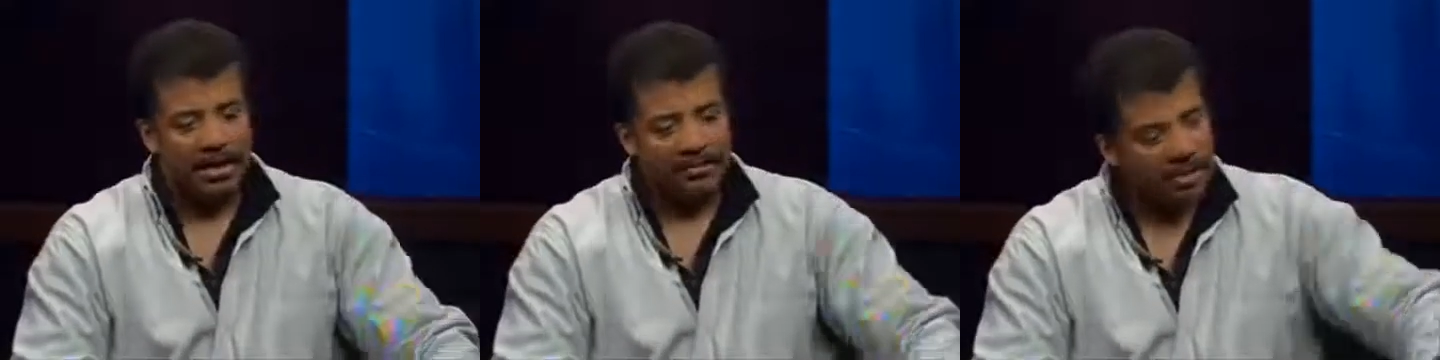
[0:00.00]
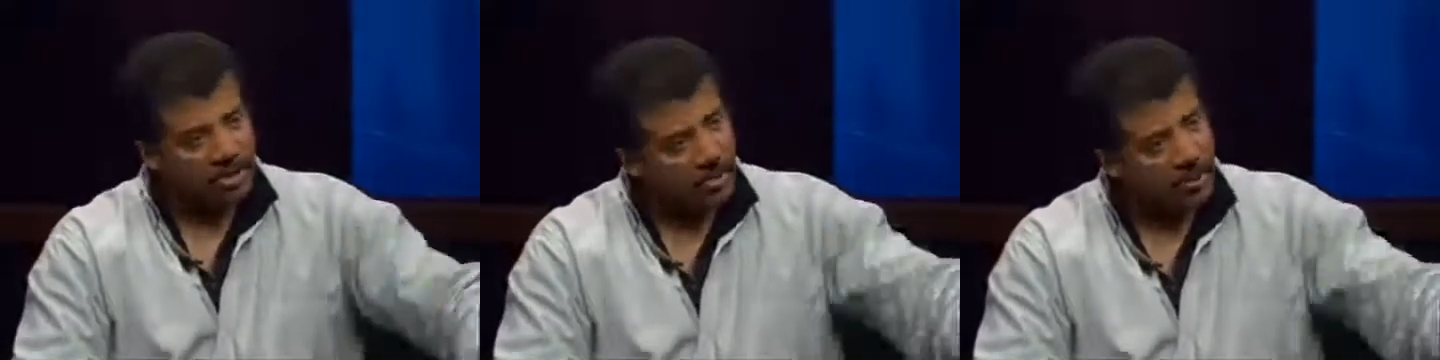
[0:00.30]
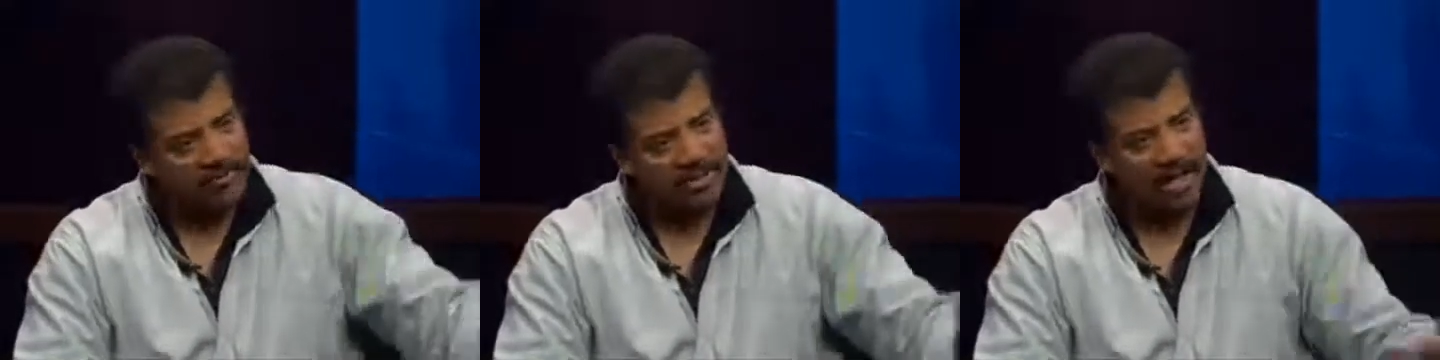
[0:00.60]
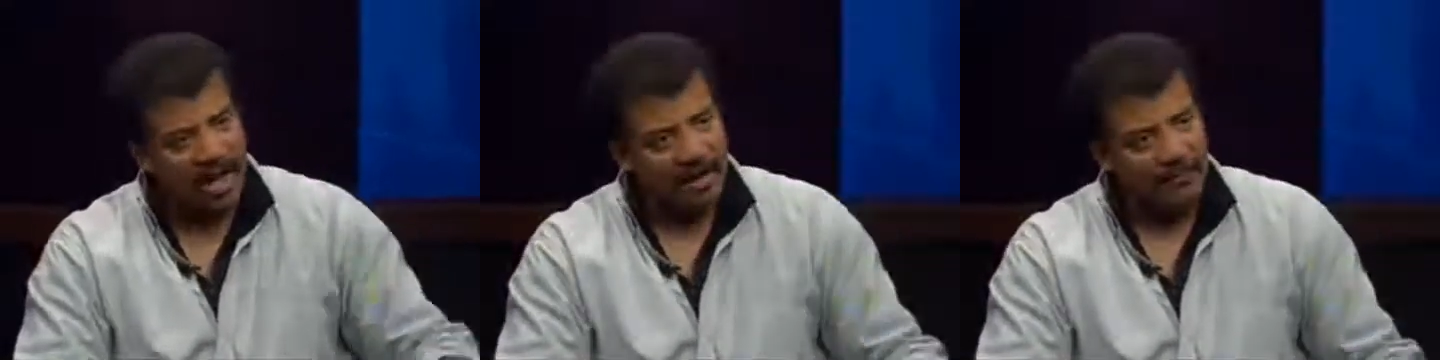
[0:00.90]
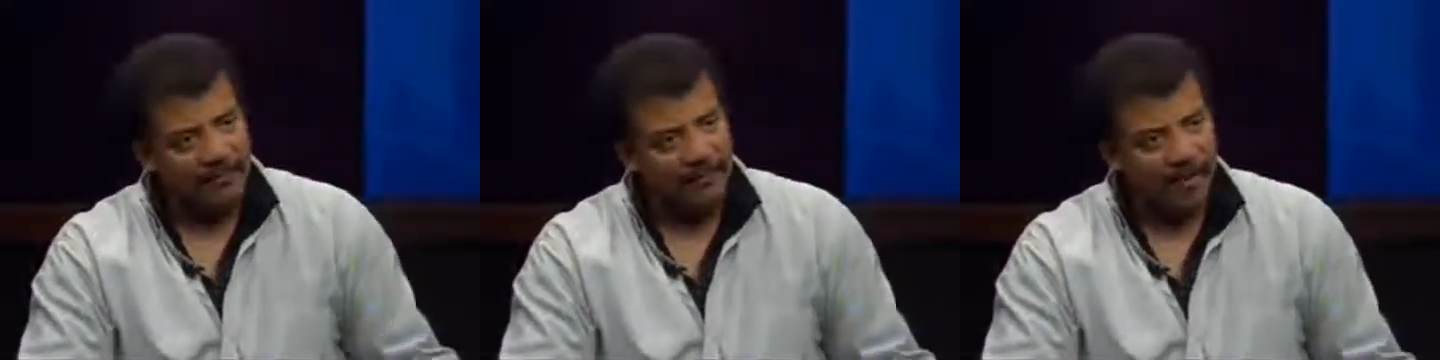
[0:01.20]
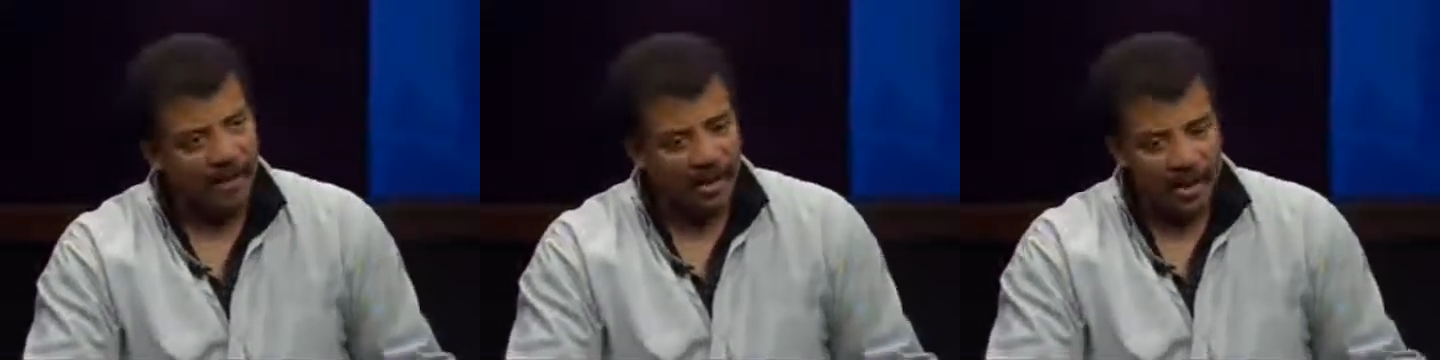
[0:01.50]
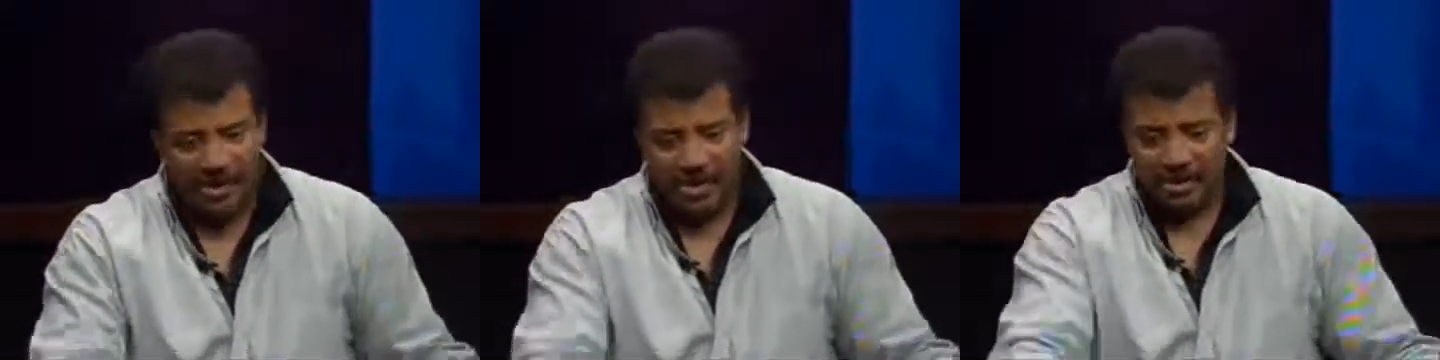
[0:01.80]
gave me a tour of his lab.
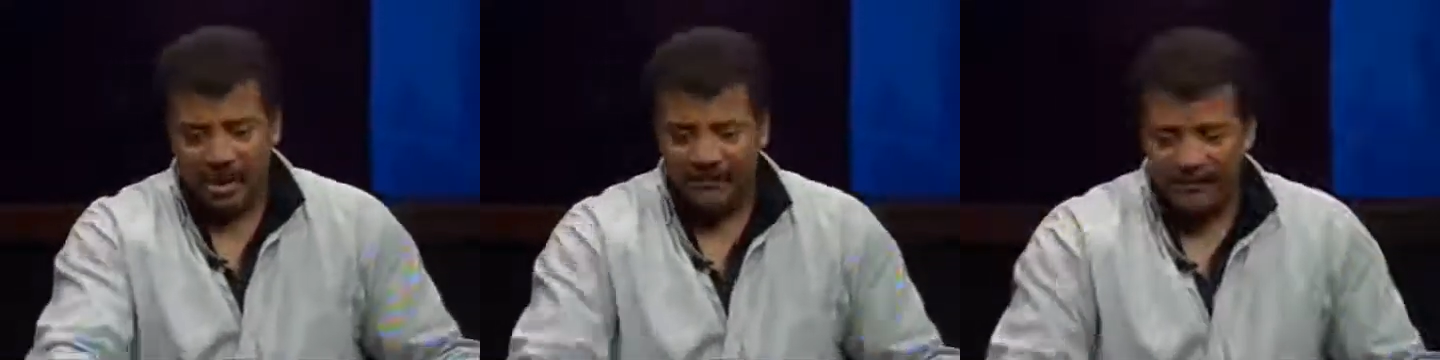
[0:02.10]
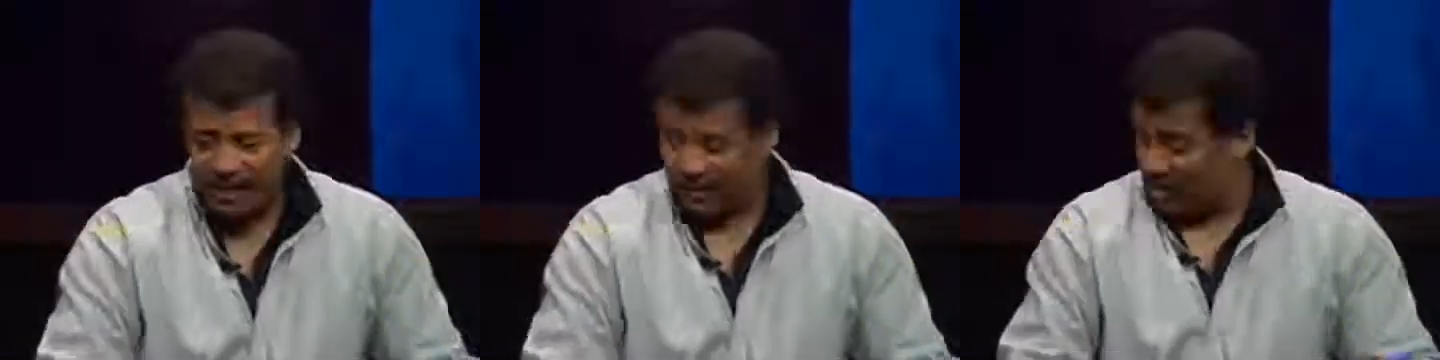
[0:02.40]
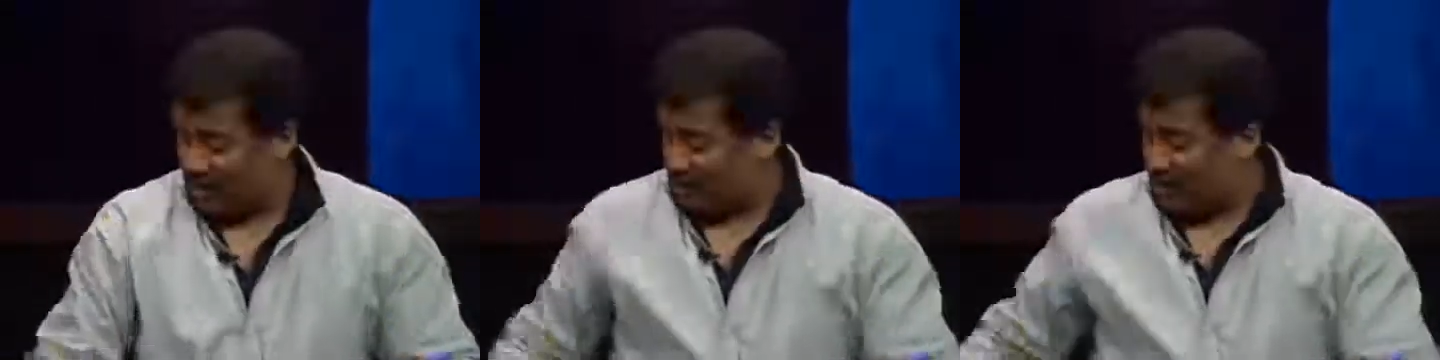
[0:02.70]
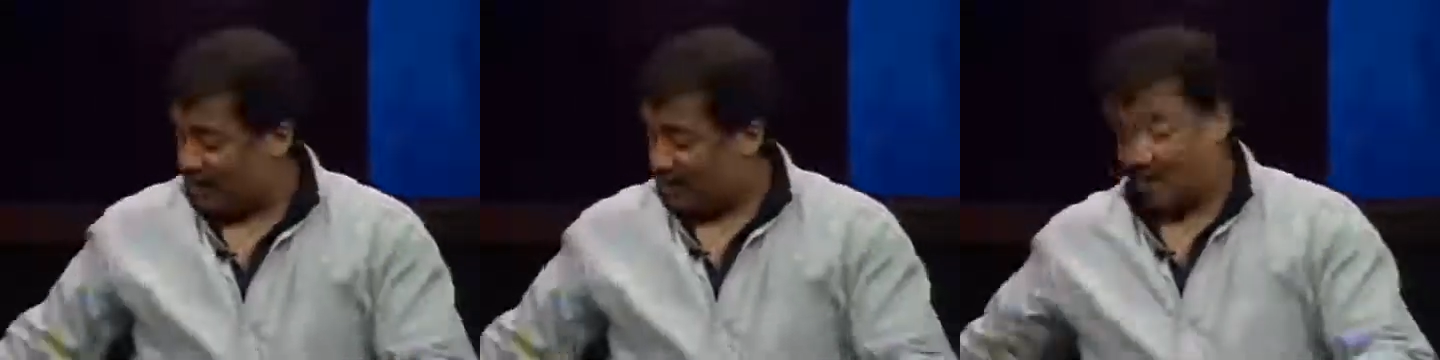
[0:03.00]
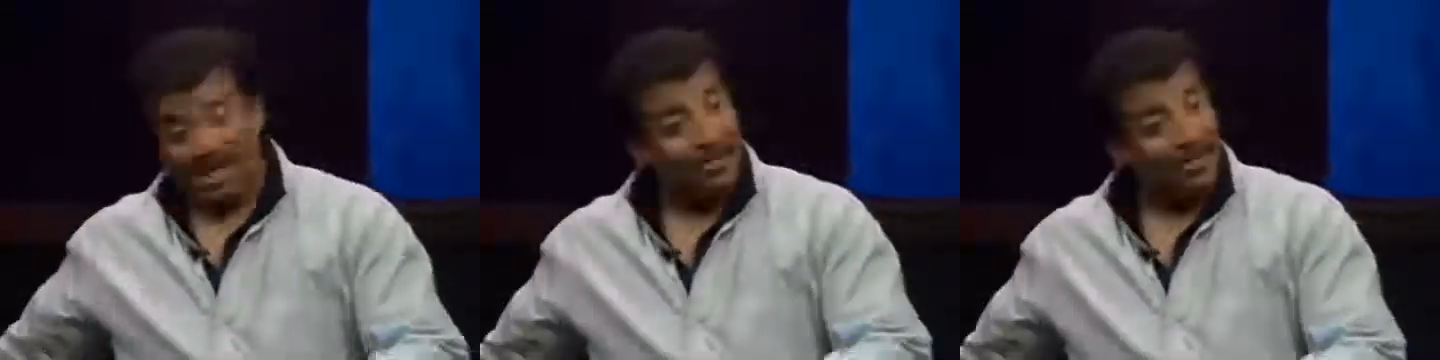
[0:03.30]
I'm in his office. He reaches back, pulls